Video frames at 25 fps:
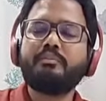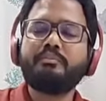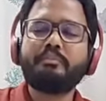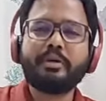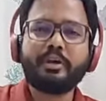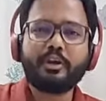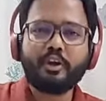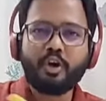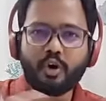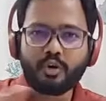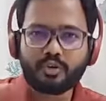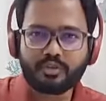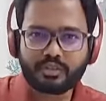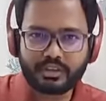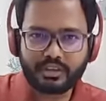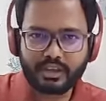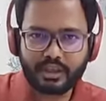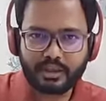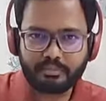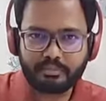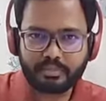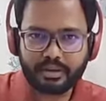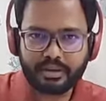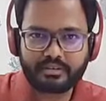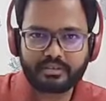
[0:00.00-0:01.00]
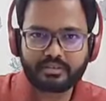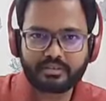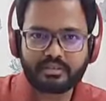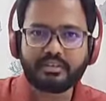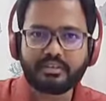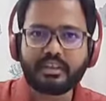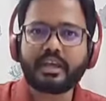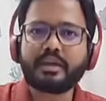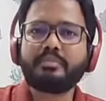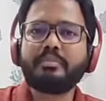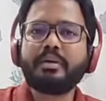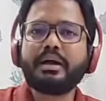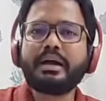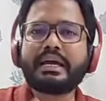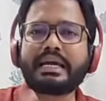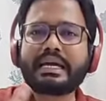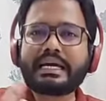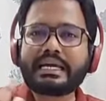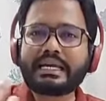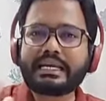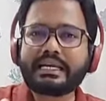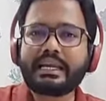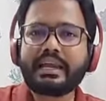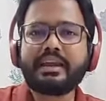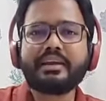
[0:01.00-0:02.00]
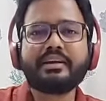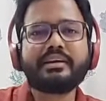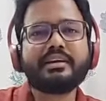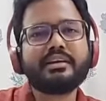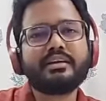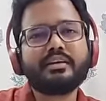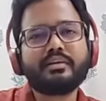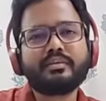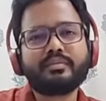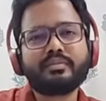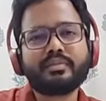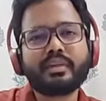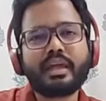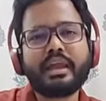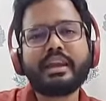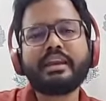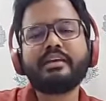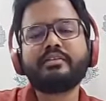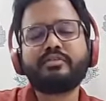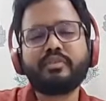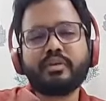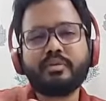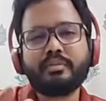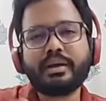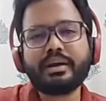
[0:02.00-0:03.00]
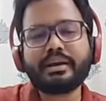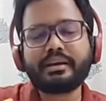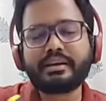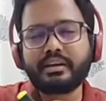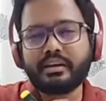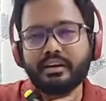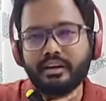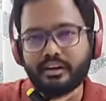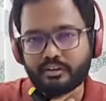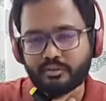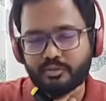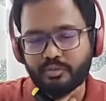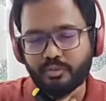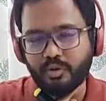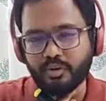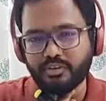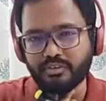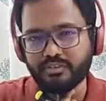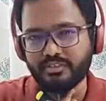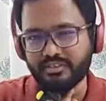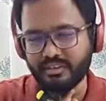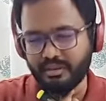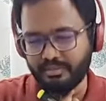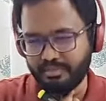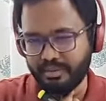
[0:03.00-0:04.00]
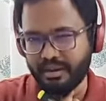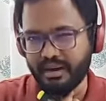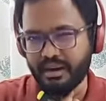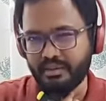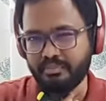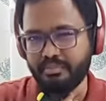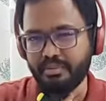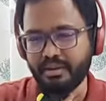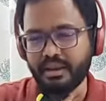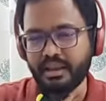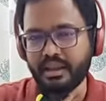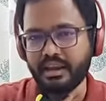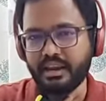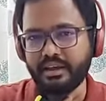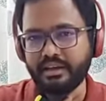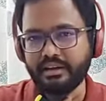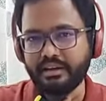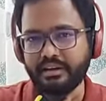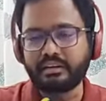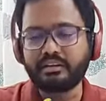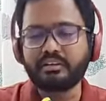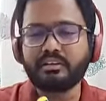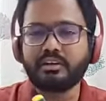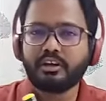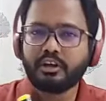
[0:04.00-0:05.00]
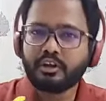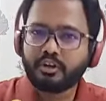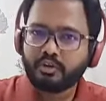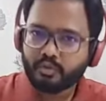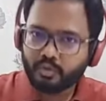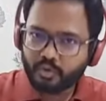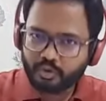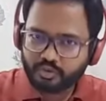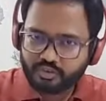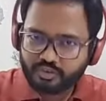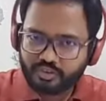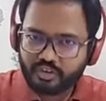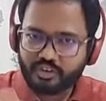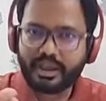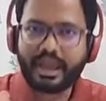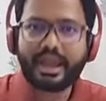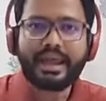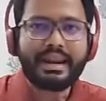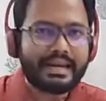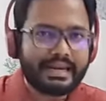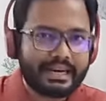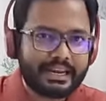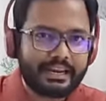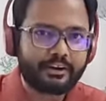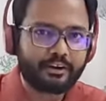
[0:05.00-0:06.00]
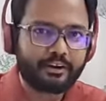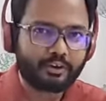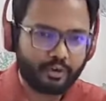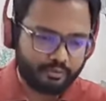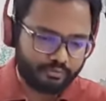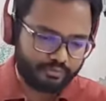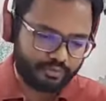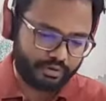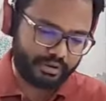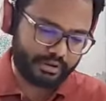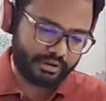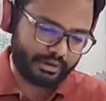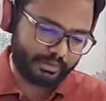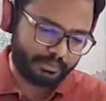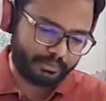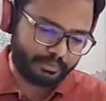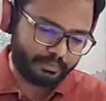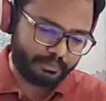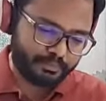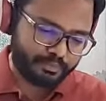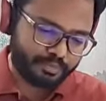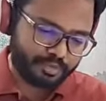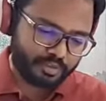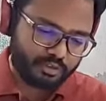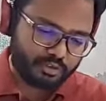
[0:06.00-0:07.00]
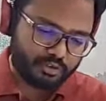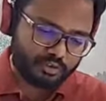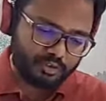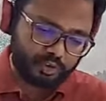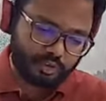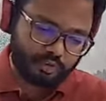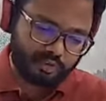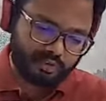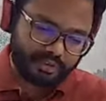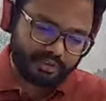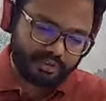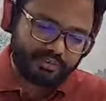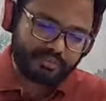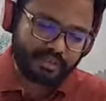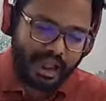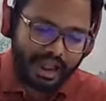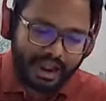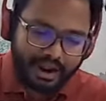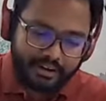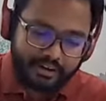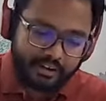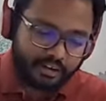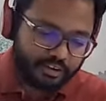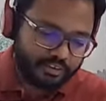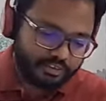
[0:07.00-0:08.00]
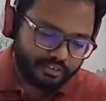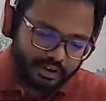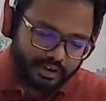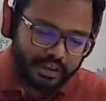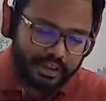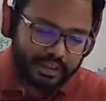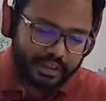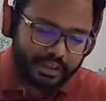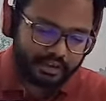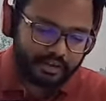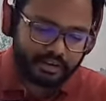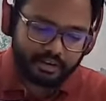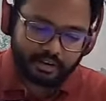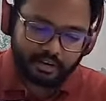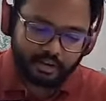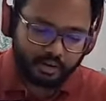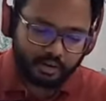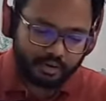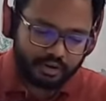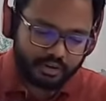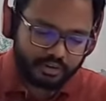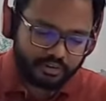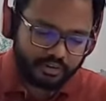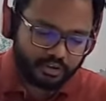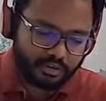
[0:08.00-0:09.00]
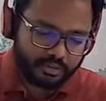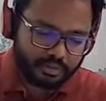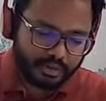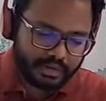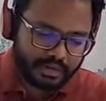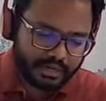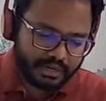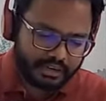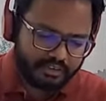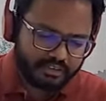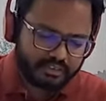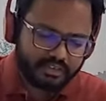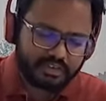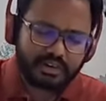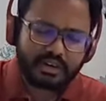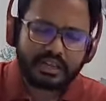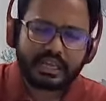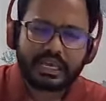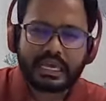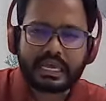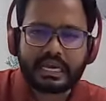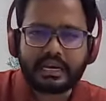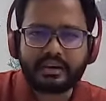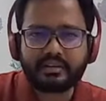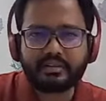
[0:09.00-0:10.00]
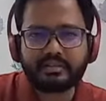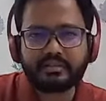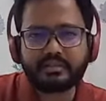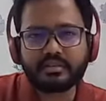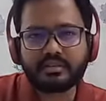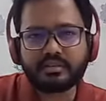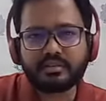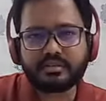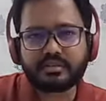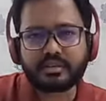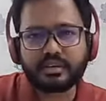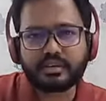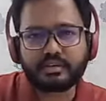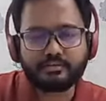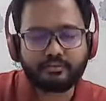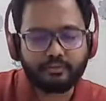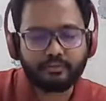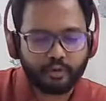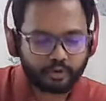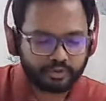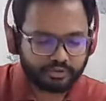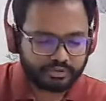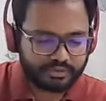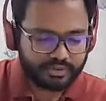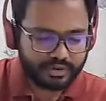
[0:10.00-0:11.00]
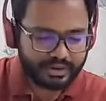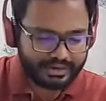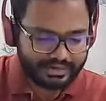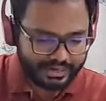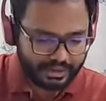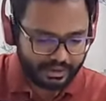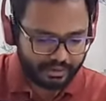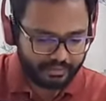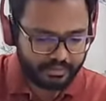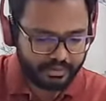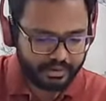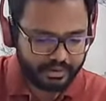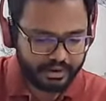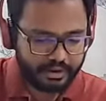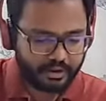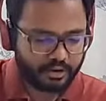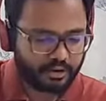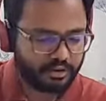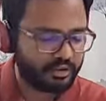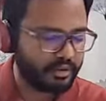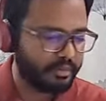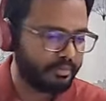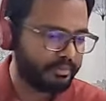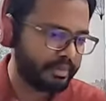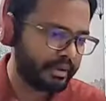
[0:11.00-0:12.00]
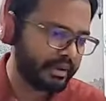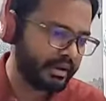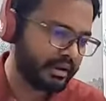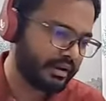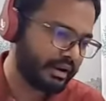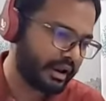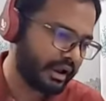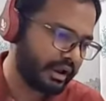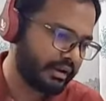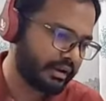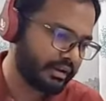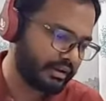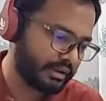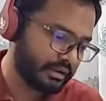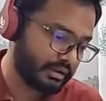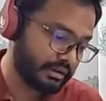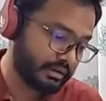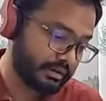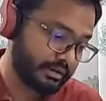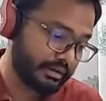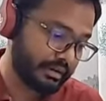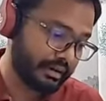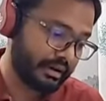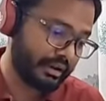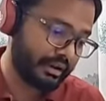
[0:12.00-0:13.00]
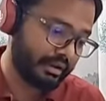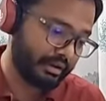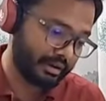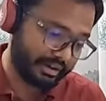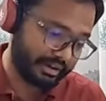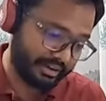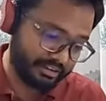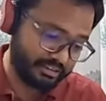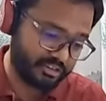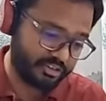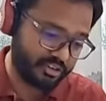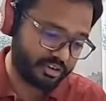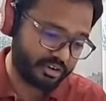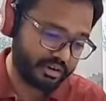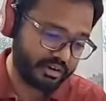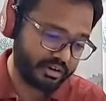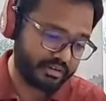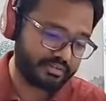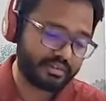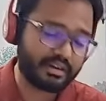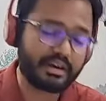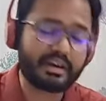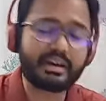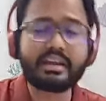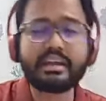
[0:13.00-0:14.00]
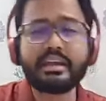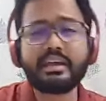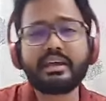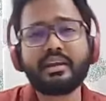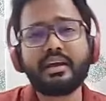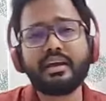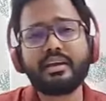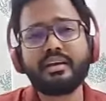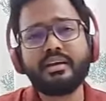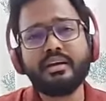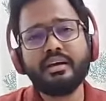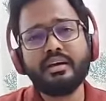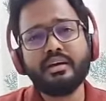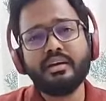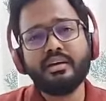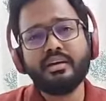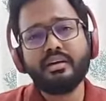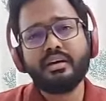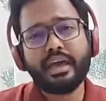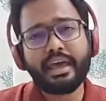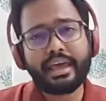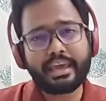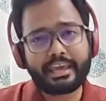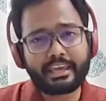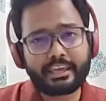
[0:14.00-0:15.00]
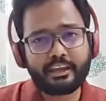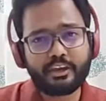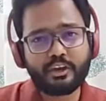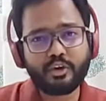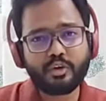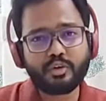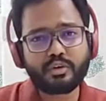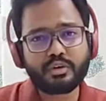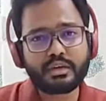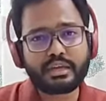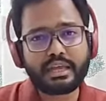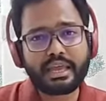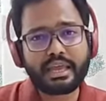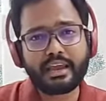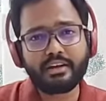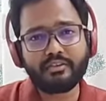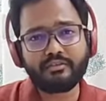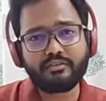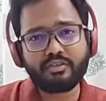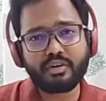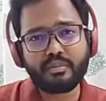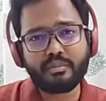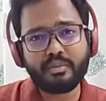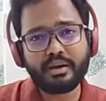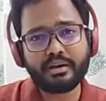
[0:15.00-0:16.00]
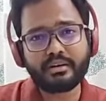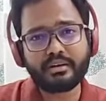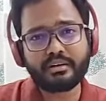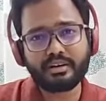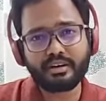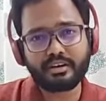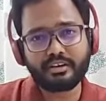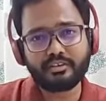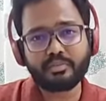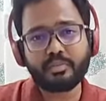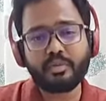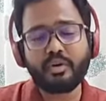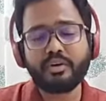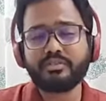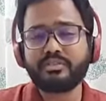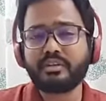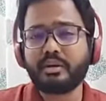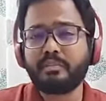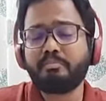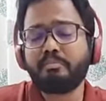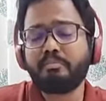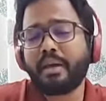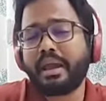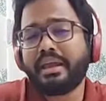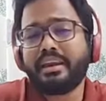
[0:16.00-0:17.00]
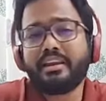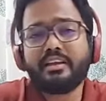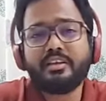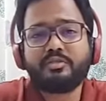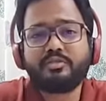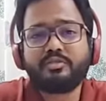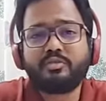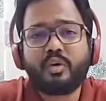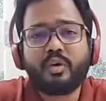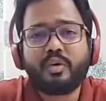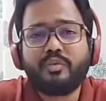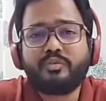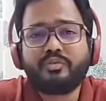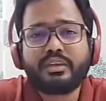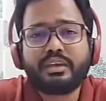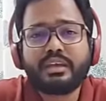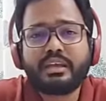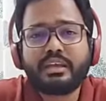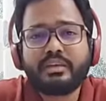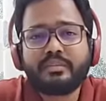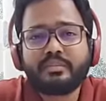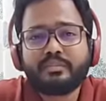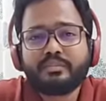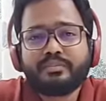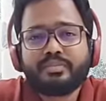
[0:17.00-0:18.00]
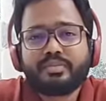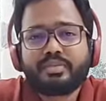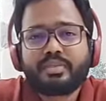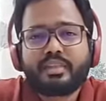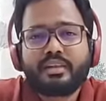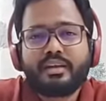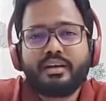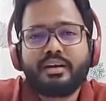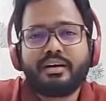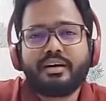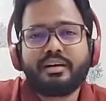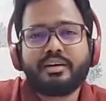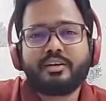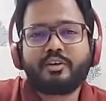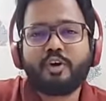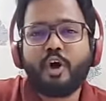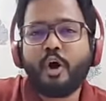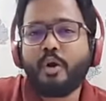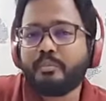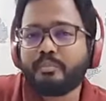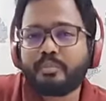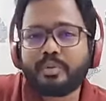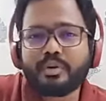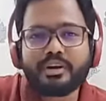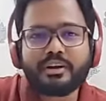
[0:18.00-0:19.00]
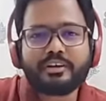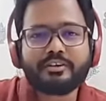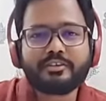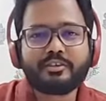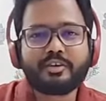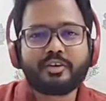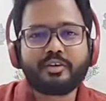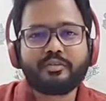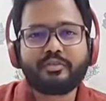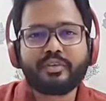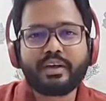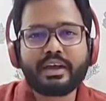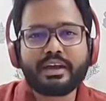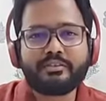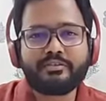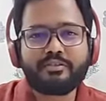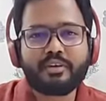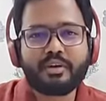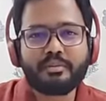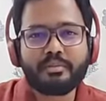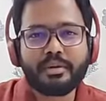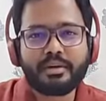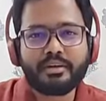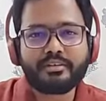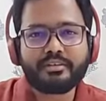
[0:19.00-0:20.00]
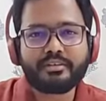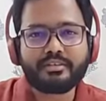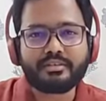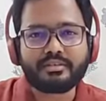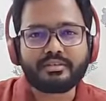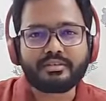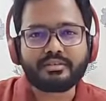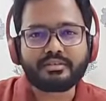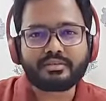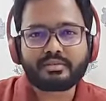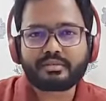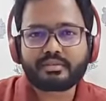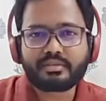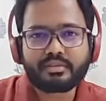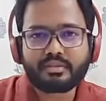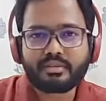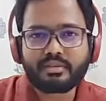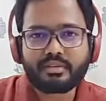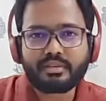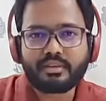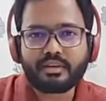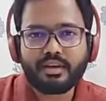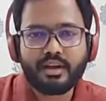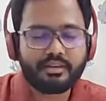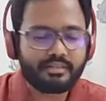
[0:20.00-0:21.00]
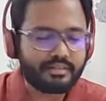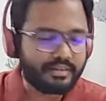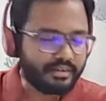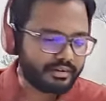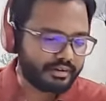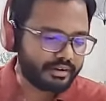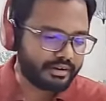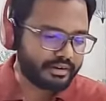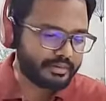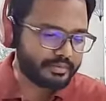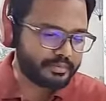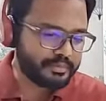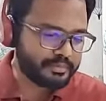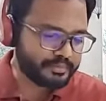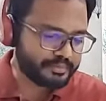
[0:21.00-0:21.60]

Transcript: beyond the apex, thereby creating an inflammatory response in the periapical area, which can lead to flare-up. So this iatrogenic error or instrumentation results in forcing debris into the periradicular region, resulting in an acute inflammatory response. And pain is one of the uh, components of inflammation, isn't it?